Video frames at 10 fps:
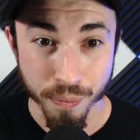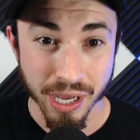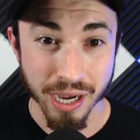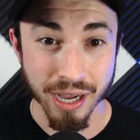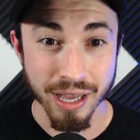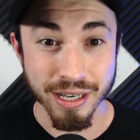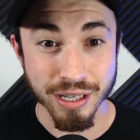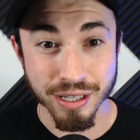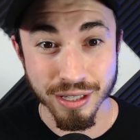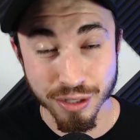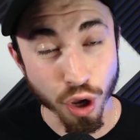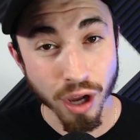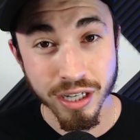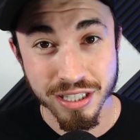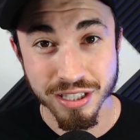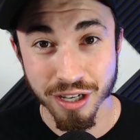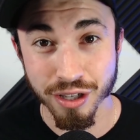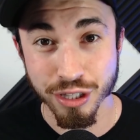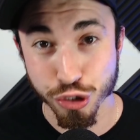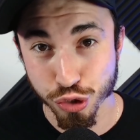Uh, not necessarily
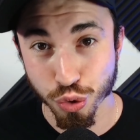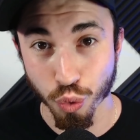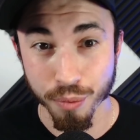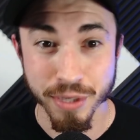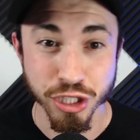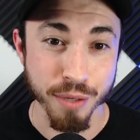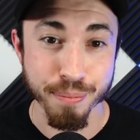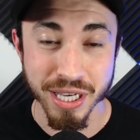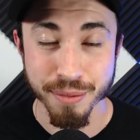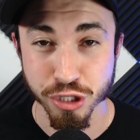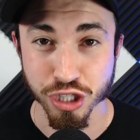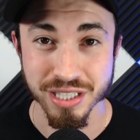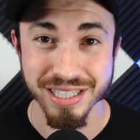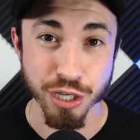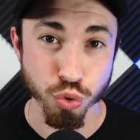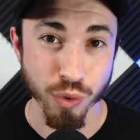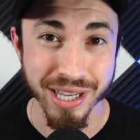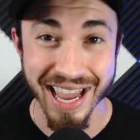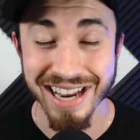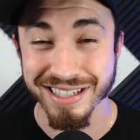in the score. Michigan beat Michigan State
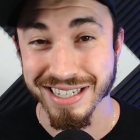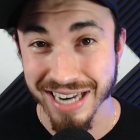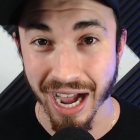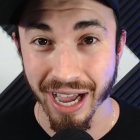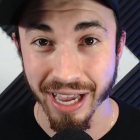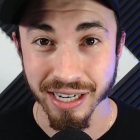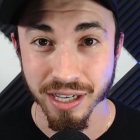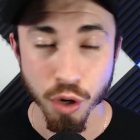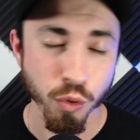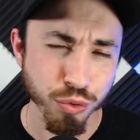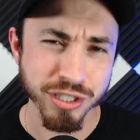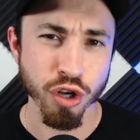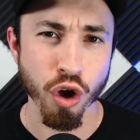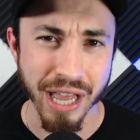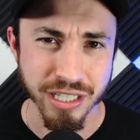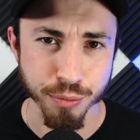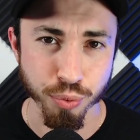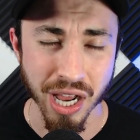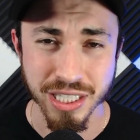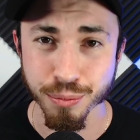28 to 9, which wasn't all that
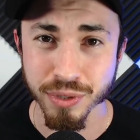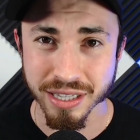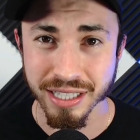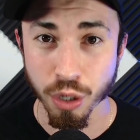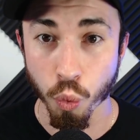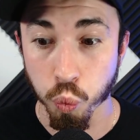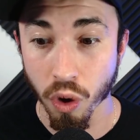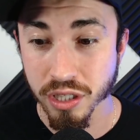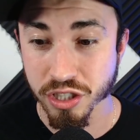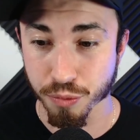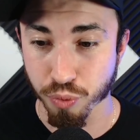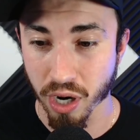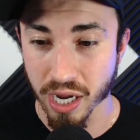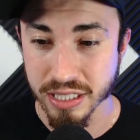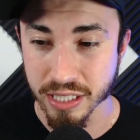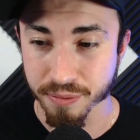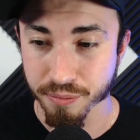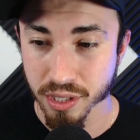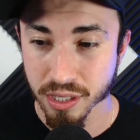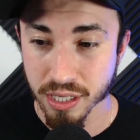surprising, but the thing that was surprising
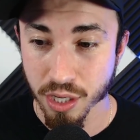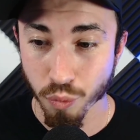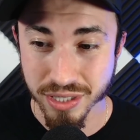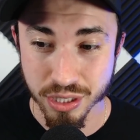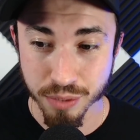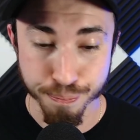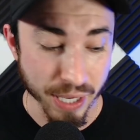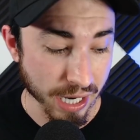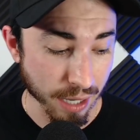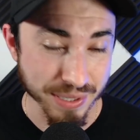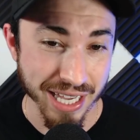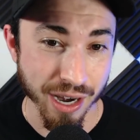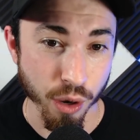was the big upset of